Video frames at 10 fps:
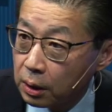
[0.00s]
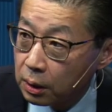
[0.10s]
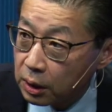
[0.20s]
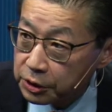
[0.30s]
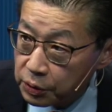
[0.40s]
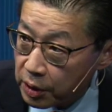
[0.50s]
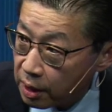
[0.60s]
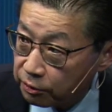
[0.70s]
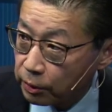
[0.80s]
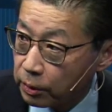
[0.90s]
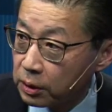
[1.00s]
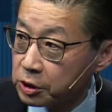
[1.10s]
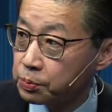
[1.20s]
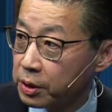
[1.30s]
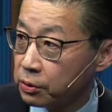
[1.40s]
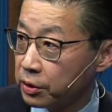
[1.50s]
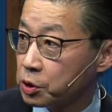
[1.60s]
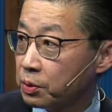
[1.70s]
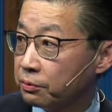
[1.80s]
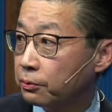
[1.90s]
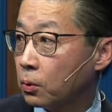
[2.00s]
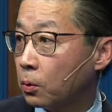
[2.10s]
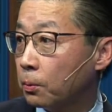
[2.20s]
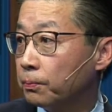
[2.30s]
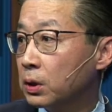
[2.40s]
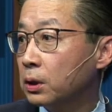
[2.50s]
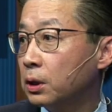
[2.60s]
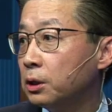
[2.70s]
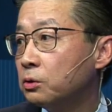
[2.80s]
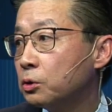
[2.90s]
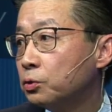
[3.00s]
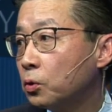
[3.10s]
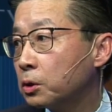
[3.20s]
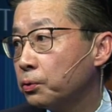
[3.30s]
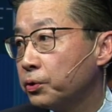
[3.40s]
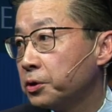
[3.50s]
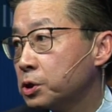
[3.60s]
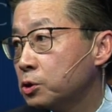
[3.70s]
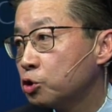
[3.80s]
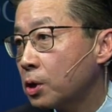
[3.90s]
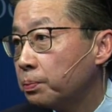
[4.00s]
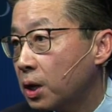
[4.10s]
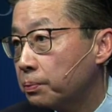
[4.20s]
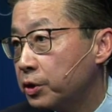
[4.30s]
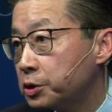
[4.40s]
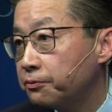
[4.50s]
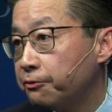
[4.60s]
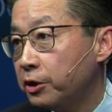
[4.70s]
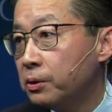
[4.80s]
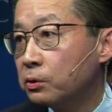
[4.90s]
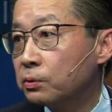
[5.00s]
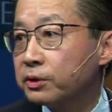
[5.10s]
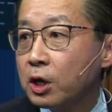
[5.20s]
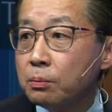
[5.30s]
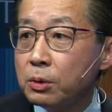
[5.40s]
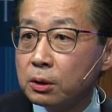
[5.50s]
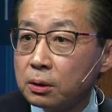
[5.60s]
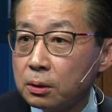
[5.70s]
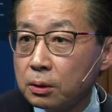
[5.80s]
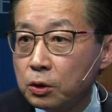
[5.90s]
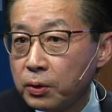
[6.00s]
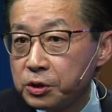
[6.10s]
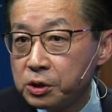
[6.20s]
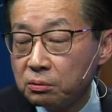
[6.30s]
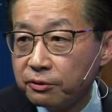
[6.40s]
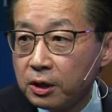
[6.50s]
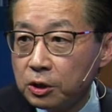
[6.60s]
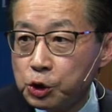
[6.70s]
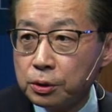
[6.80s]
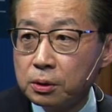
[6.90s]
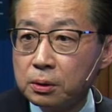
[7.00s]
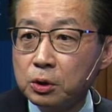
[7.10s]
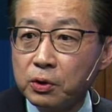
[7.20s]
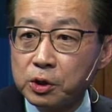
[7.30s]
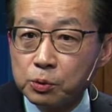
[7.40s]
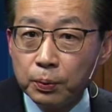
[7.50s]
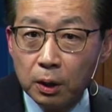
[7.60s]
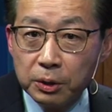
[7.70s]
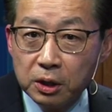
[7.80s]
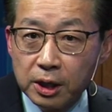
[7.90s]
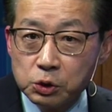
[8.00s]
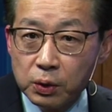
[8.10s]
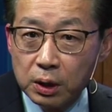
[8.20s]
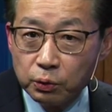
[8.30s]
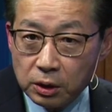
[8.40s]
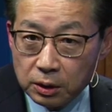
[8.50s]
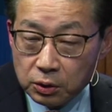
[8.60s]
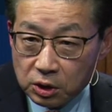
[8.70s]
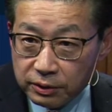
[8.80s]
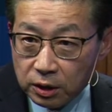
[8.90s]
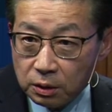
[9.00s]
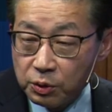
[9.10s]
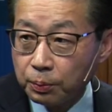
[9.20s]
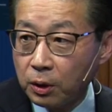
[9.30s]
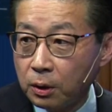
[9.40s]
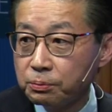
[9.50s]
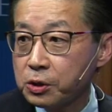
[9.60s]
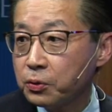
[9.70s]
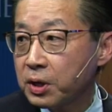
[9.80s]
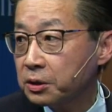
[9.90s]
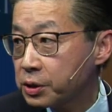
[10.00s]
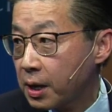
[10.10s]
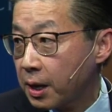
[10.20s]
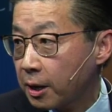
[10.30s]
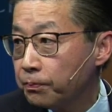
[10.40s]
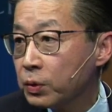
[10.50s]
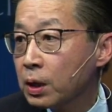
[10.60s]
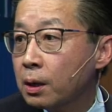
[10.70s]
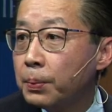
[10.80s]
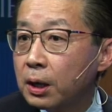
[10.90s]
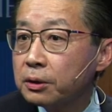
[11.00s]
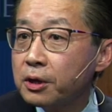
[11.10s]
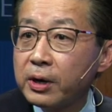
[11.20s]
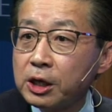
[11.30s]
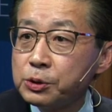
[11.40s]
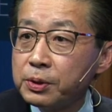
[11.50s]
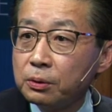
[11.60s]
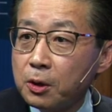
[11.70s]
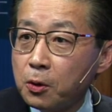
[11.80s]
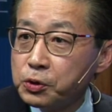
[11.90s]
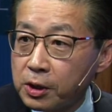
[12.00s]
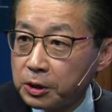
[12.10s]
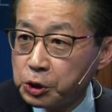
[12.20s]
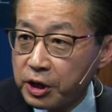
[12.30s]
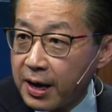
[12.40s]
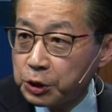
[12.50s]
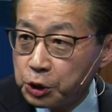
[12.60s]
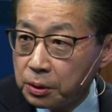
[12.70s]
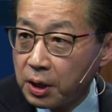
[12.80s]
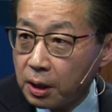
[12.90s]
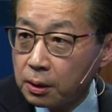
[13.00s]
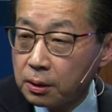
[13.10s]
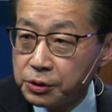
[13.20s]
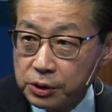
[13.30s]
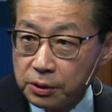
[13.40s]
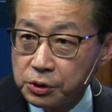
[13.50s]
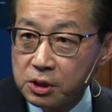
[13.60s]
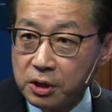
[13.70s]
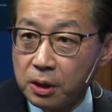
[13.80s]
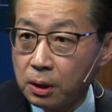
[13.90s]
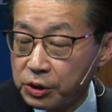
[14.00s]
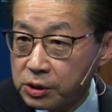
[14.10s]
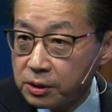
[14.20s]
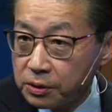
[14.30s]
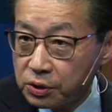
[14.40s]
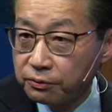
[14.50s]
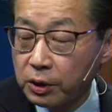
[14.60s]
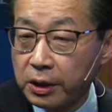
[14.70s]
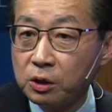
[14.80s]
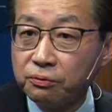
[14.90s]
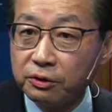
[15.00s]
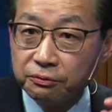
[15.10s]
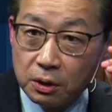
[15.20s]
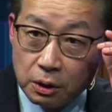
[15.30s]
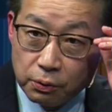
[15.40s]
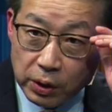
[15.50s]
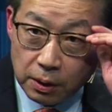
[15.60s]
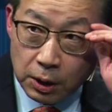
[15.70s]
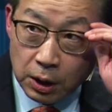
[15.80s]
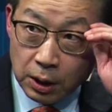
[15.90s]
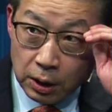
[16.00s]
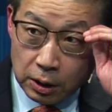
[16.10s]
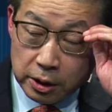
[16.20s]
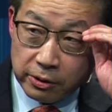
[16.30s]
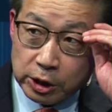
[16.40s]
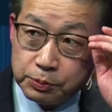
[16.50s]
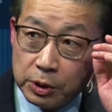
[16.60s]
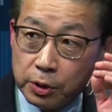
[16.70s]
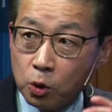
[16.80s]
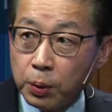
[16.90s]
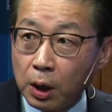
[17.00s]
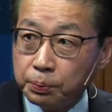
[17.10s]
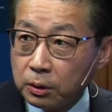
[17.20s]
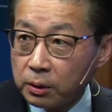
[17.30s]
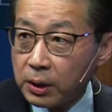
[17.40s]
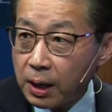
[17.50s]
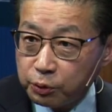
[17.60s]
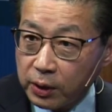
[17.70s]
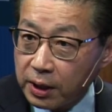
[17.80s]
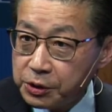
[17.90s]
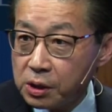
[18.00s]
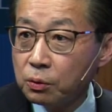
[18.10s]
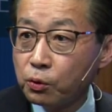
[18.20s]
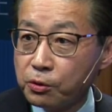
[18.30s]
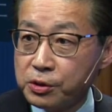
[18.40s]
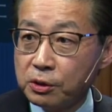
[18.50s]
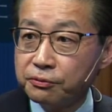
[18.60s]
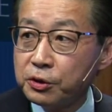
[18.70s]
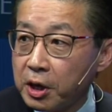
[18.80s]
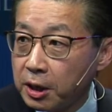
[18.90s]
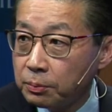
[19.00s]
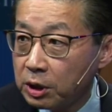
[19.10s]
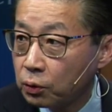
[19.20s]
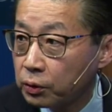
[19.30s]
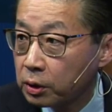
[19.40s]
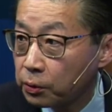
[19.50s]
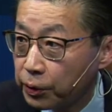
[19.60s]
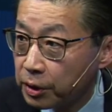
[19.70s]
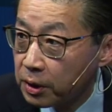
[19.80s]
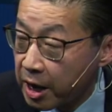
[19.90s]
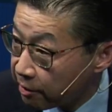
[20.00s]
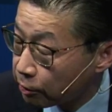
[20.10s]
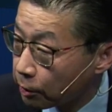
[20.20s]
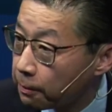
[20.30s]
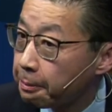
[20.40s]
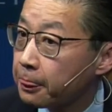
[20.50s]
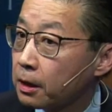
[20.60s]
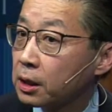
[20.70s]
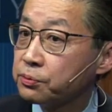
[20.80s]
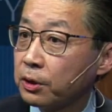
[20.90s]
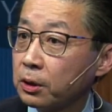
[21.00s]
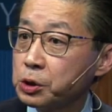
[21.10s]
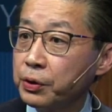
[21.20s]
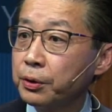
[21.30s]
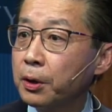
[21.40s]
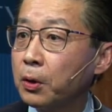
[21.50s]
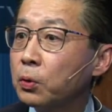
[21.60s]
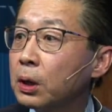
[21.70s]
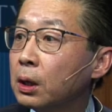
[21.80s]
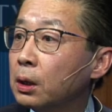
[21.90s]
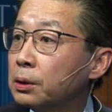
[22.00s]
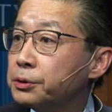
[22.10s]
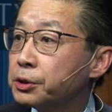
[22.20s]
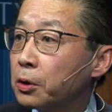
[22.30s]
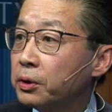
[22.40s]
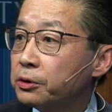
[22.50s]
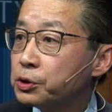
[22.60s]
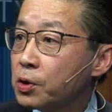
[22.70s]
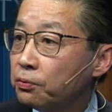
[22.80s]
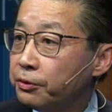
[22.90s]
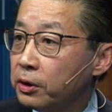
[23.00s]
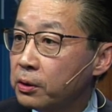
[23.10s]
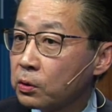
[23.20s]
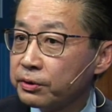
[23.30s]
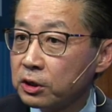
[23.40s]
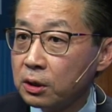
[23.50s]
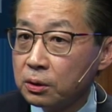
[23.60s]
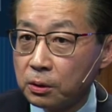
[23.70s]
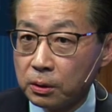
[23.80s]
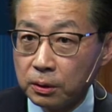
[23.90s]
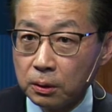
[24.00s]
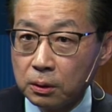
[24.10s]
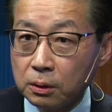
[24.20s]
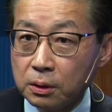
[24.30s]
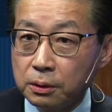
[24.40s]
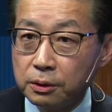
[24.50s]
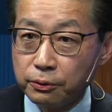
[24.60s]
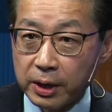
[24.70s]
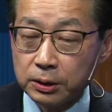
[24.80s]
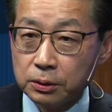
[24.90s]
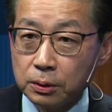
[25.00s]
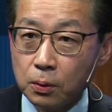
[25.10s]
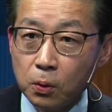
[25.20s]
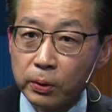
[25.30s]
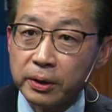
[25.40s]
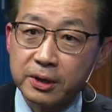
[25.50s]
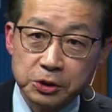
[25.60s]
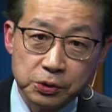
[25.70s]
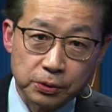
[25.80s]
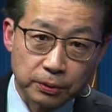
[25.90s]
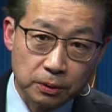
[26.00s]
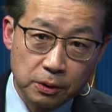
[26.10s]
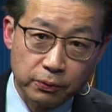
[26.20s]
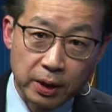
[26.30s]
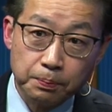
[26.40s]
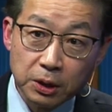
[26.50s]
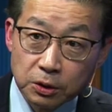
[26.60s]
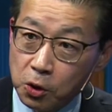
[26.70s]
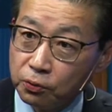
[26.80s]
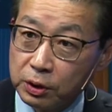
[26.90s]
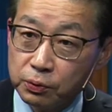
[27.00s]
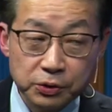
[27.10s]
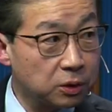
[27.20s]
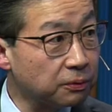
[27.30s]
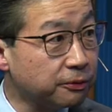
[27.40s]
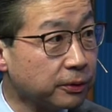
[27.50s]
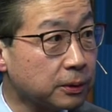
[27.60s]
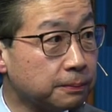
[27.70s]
has never experienced before. You know, the North Koreans trump up this fear of an imminent U.S. invasion, U.S. bombing. That's why we need to develop the bomb, so they say. But there has been no such action taken since the armistice of 1953. There has been no popular uprising worthy of the name in North Korea ever, as far as we know. So there's no fear of an internal threat or an external threat, but COVID was different.